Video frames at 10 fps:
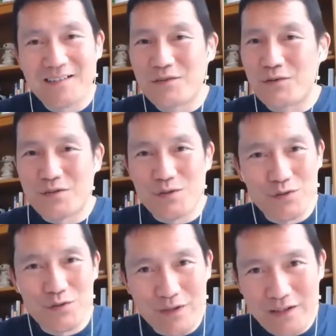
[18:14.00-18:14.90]
your
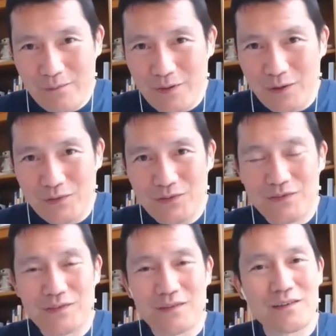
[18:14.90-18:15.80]
social media
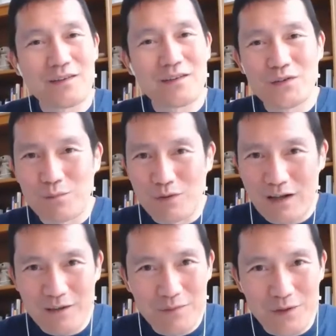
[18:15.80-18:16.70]
posts, your
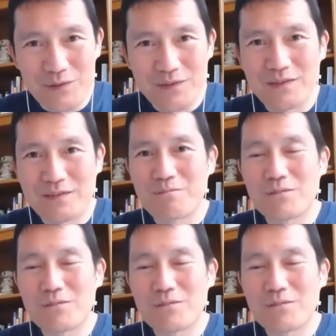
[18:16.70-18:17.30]
blog posts,